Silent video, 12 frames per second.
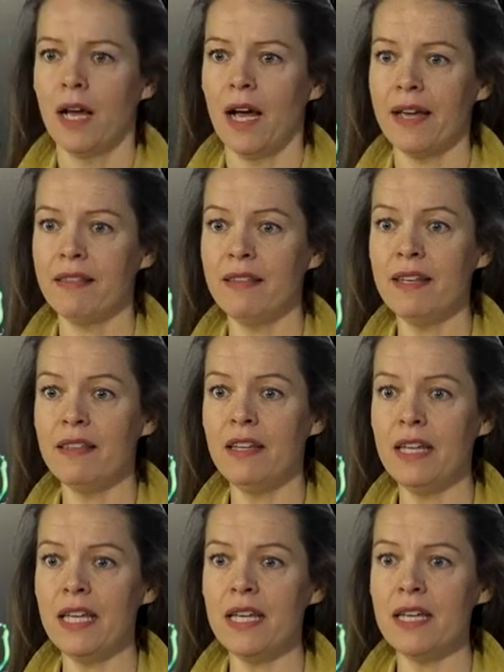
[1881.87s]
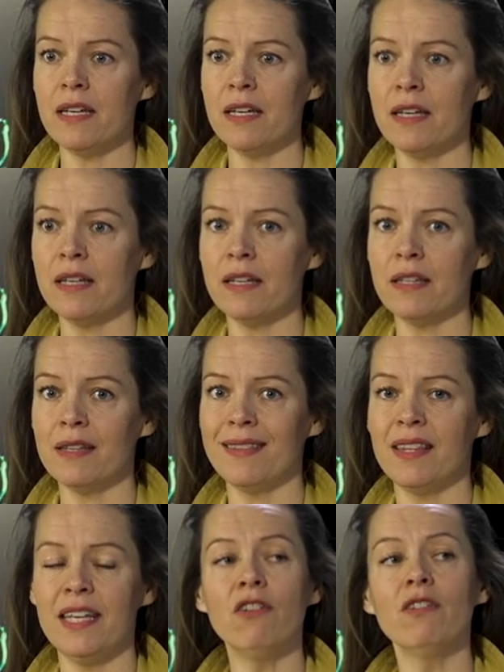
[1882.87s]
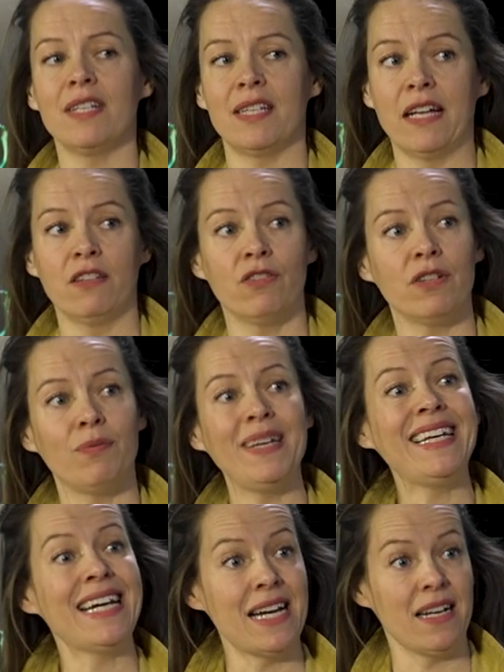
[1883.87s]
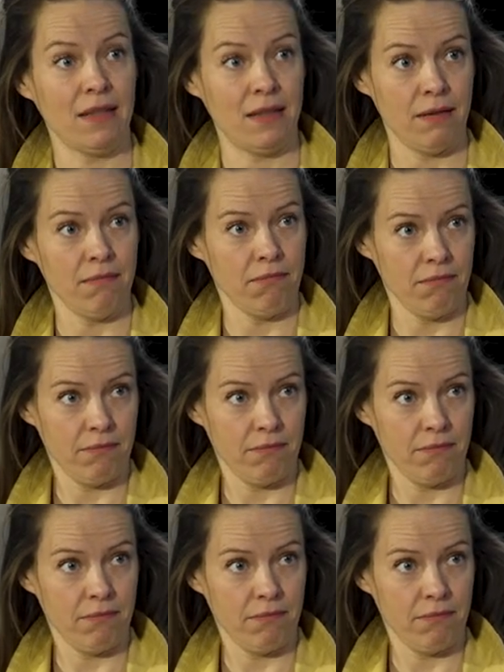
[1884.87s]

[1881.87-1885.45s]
I think the, uh, the honest answer is we can't.